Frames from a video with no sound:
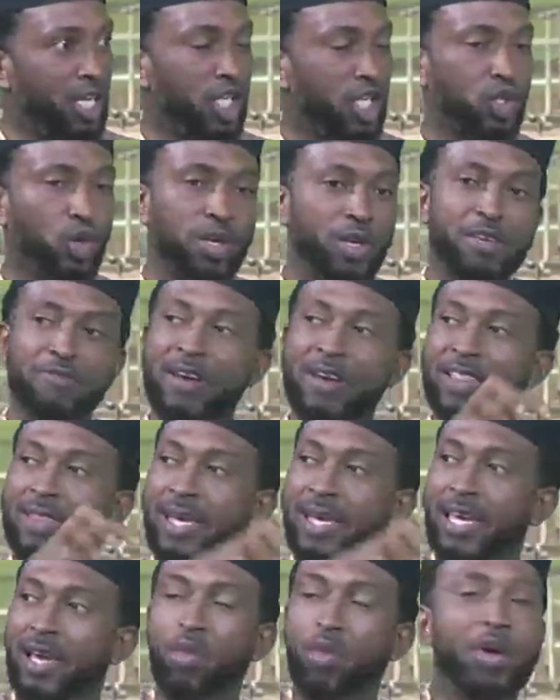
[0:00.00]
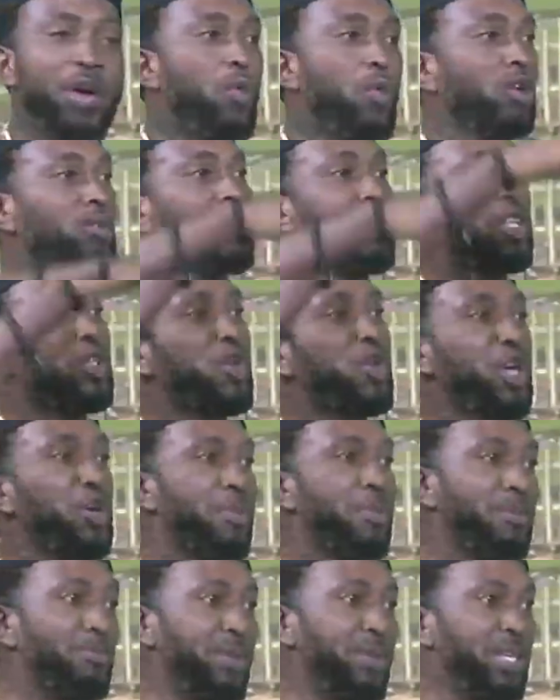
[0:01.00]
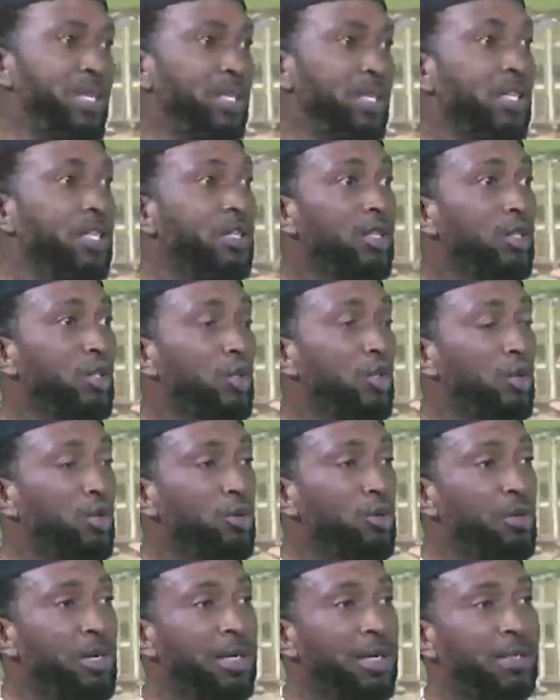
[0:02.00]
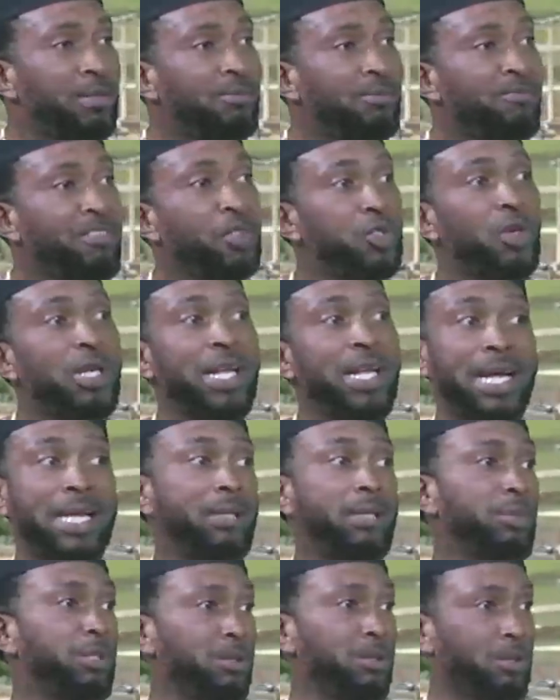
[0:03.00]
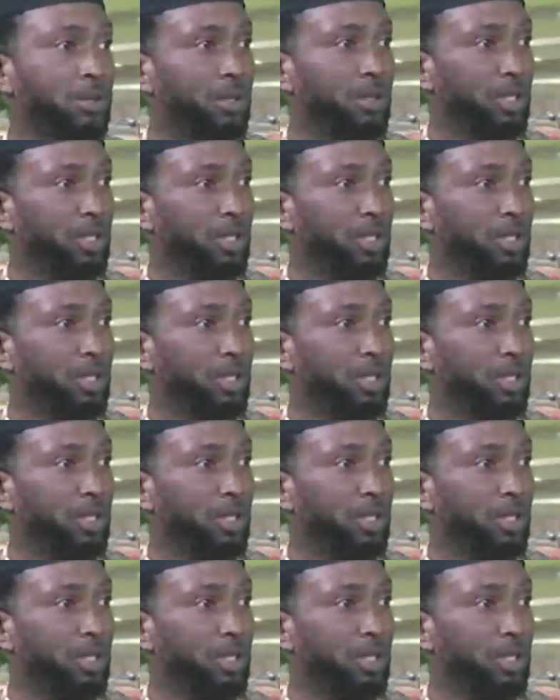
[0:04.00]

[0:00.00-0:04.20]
So if I take away what makes you a human being, you are virtually an animal.